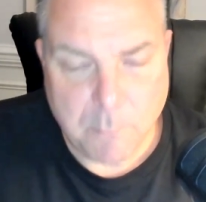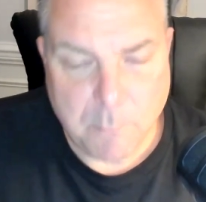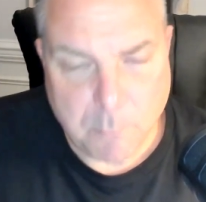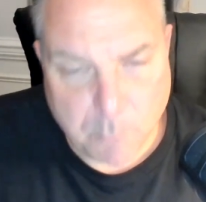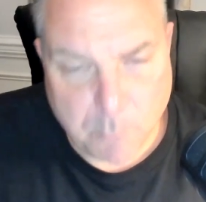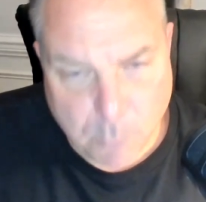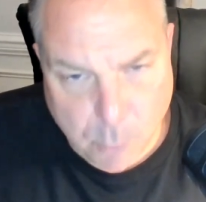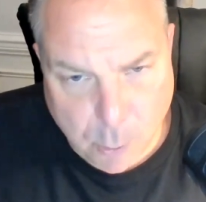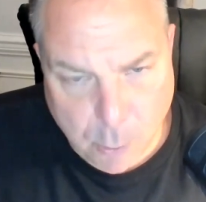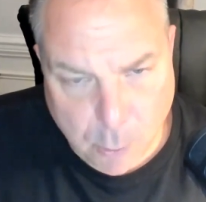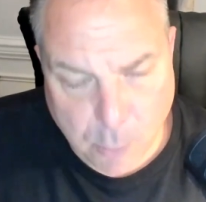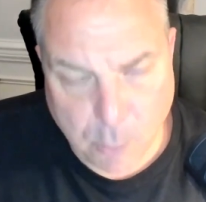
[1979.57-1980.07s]

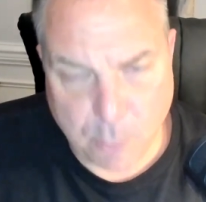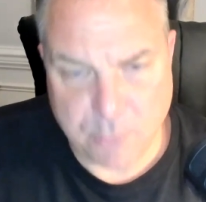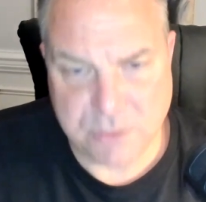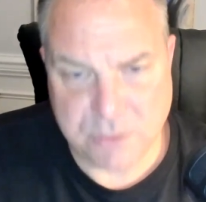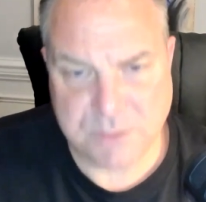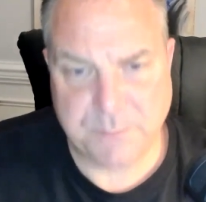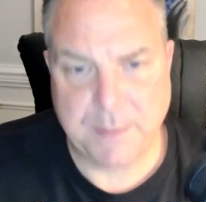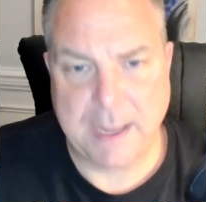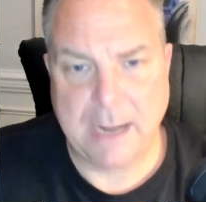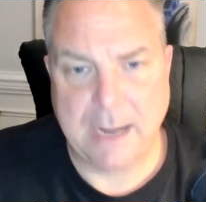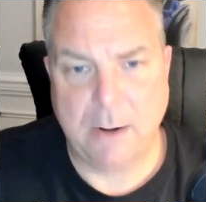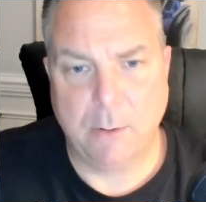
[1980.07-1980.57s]
More
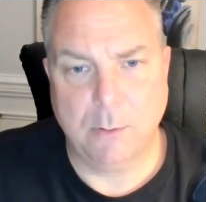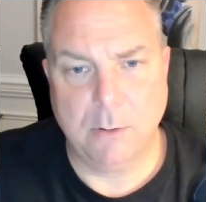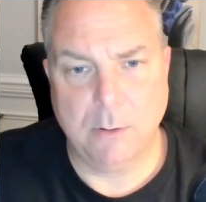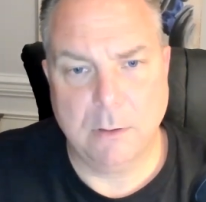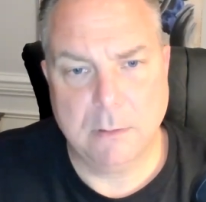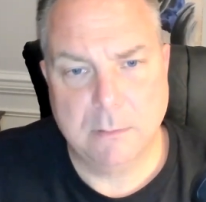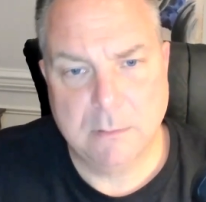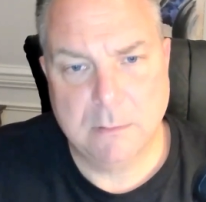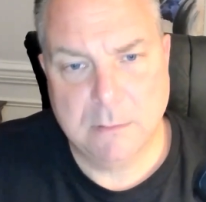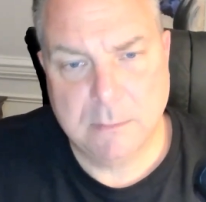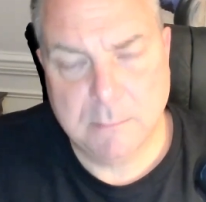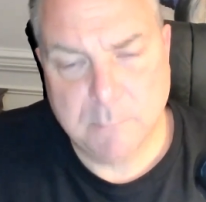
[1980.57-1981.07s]
horsepower,
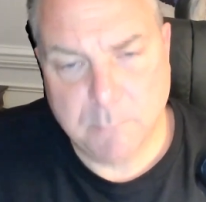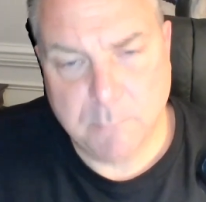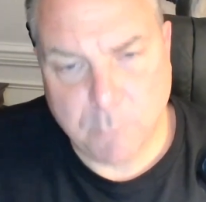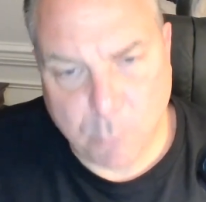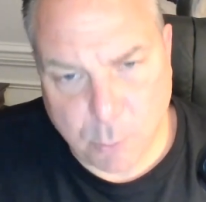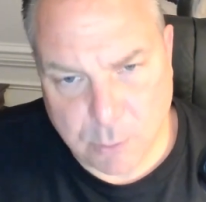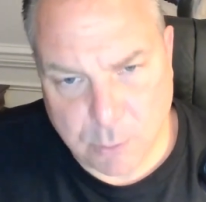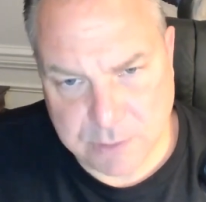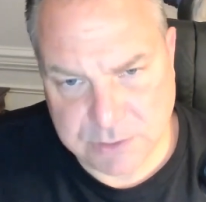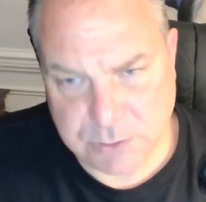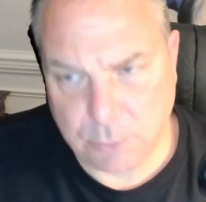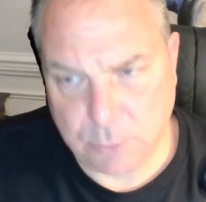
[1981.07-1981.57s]

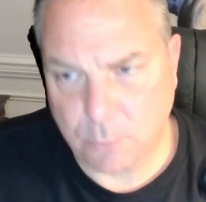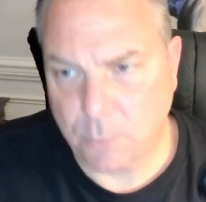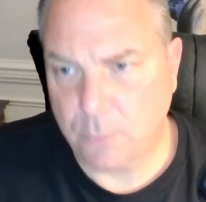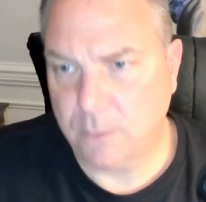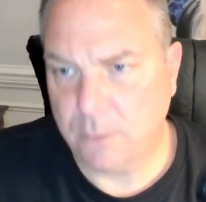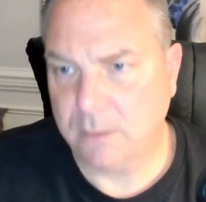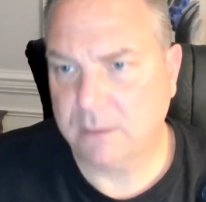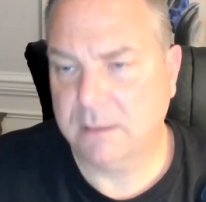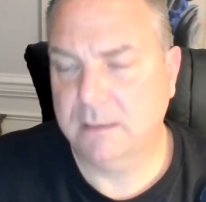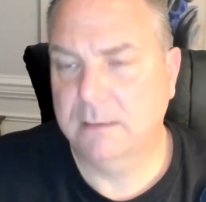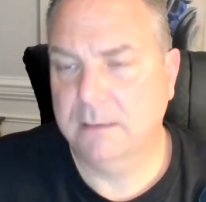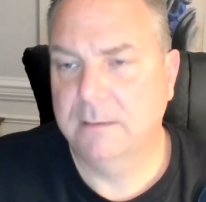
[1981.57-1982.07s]
more
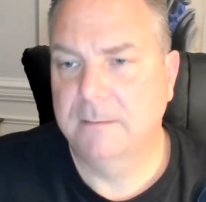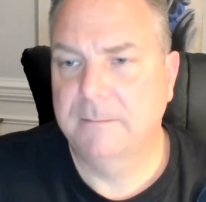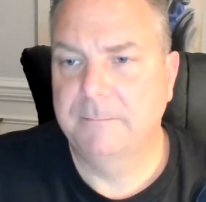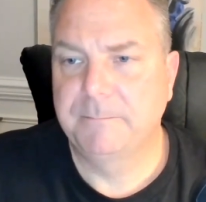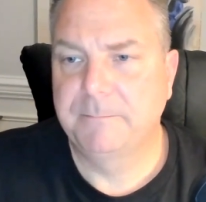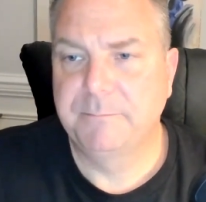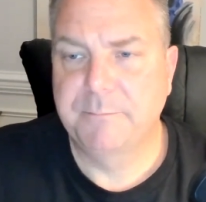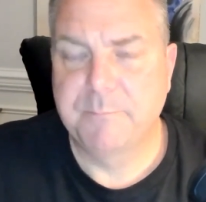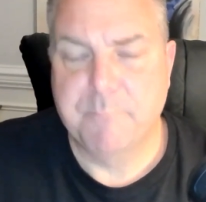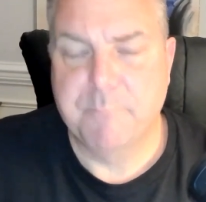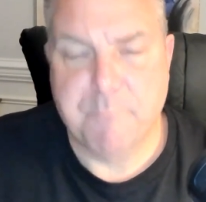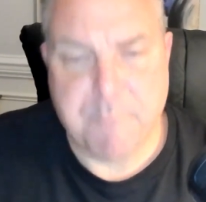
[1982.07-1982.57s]
torque,
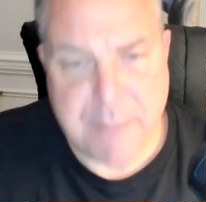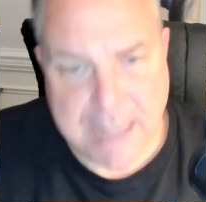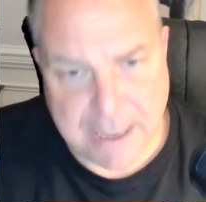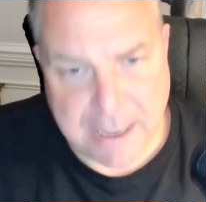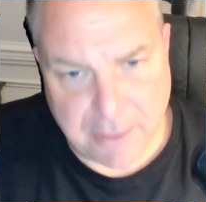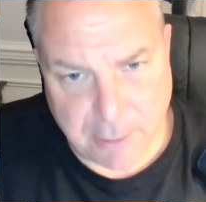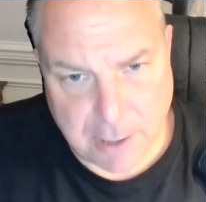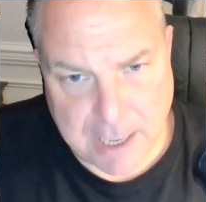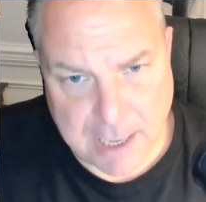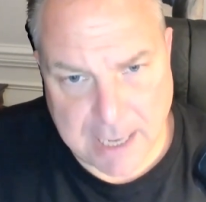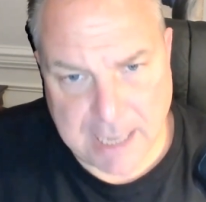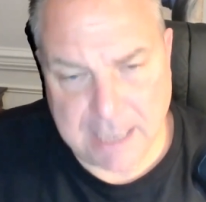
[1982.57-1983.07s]

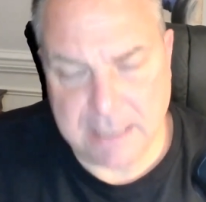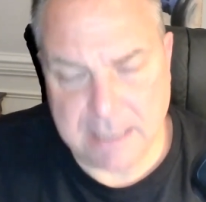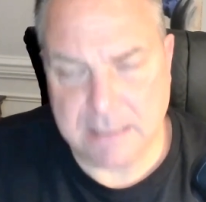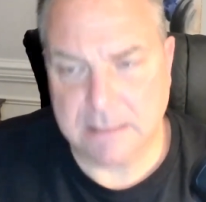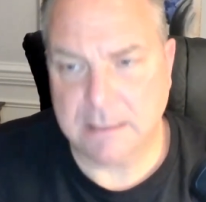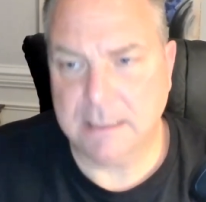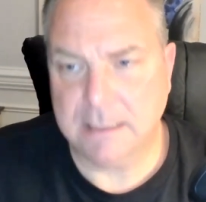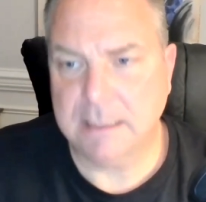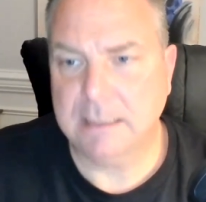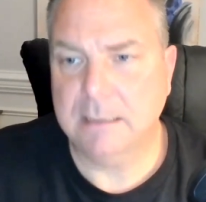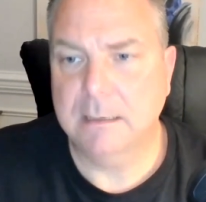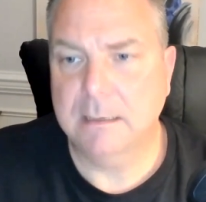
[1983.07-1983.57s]
better
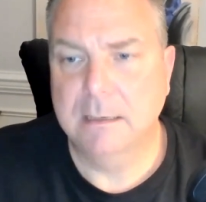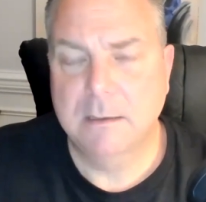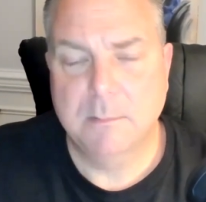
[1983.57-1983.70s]
handling,